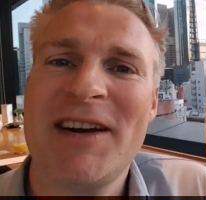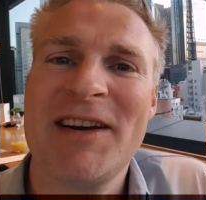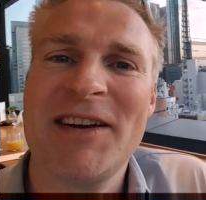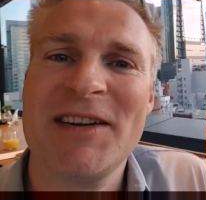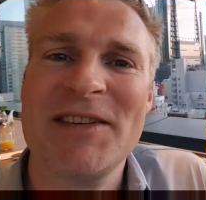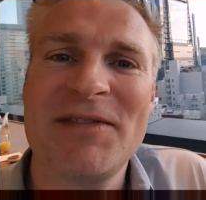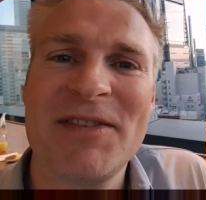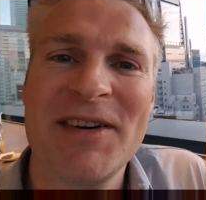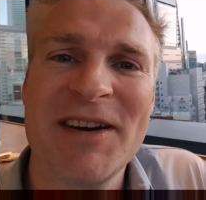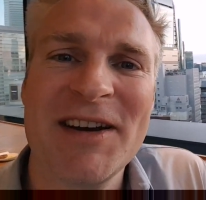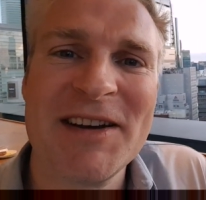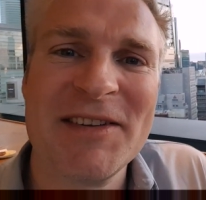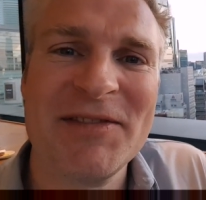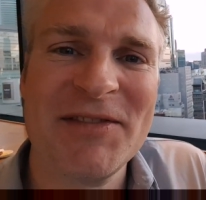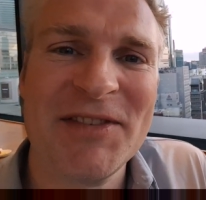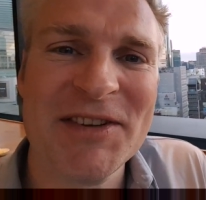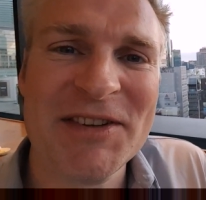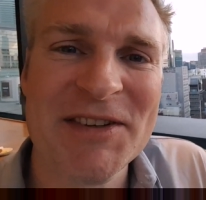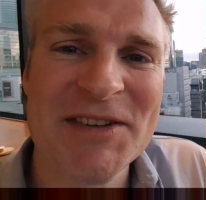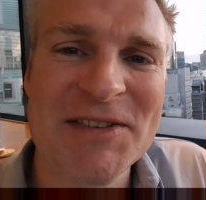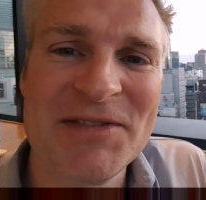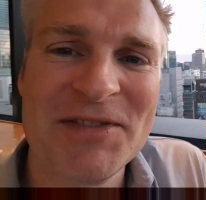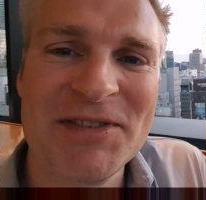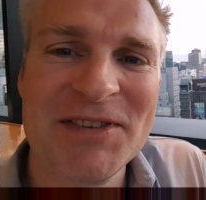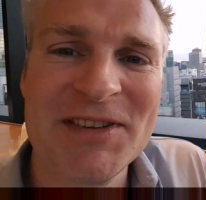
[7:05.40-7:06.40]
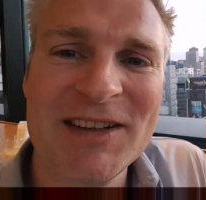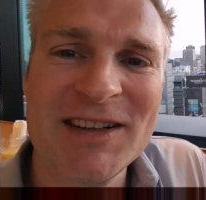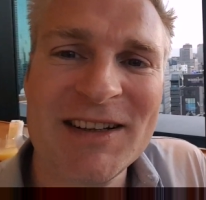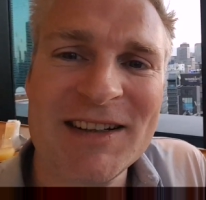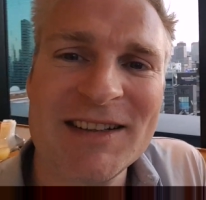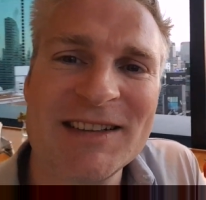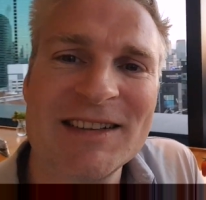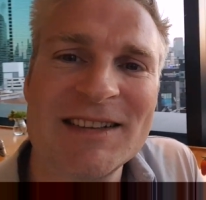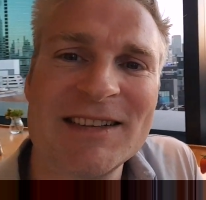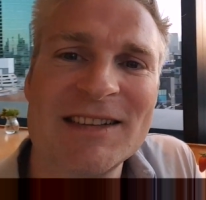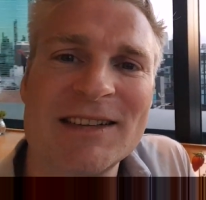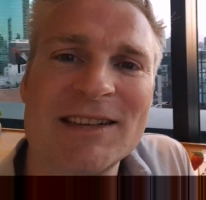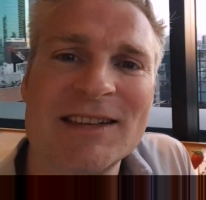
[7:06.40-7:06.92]
very, very beautiful.
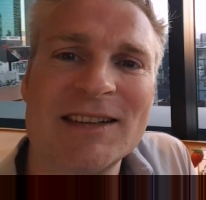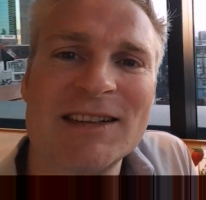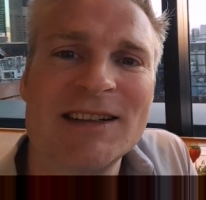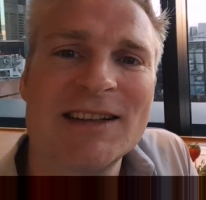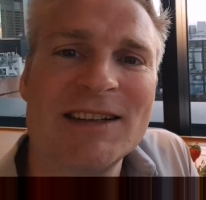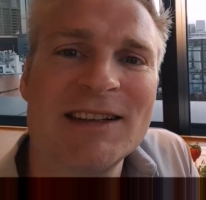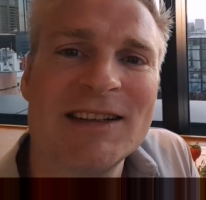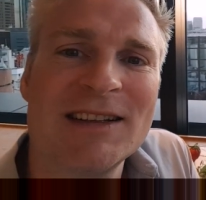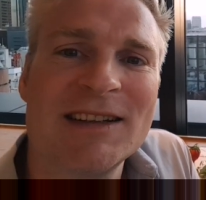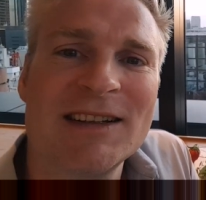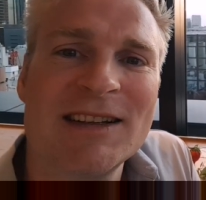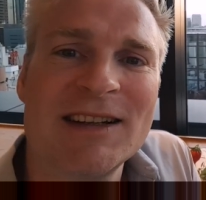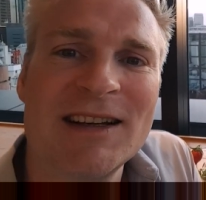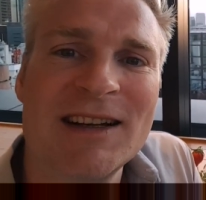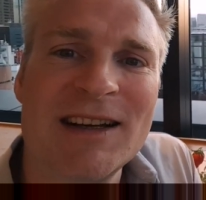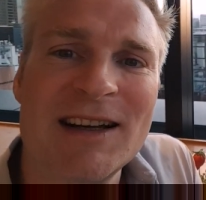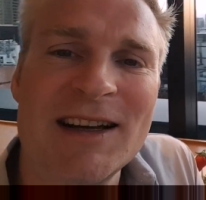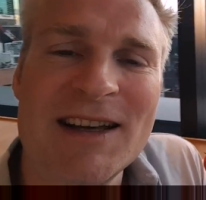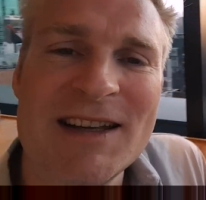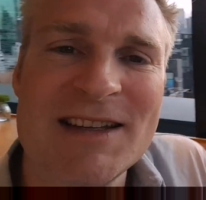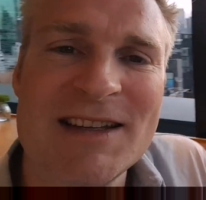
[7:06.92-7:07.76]
Uh,